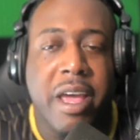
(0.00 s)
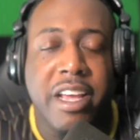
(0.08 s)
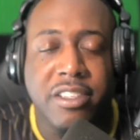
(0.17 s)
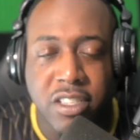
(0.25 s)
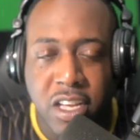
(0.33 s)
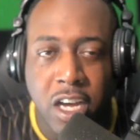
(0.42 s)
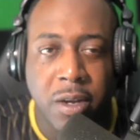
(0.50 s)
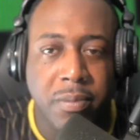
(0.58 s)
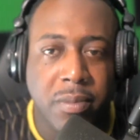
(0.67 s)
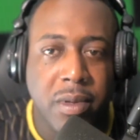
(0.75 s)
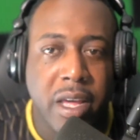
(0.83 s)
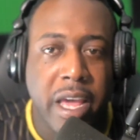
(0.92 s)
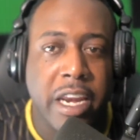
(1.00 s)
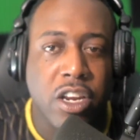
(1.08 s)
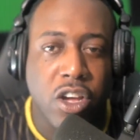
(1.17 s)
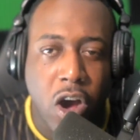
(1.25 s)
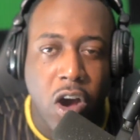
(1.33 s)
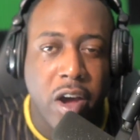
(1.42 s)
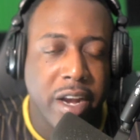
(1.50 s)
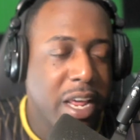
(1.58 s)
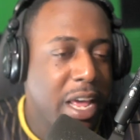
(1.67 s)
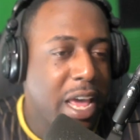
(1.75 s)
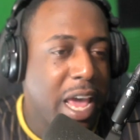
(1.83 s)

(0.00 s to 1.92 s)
has come and gone.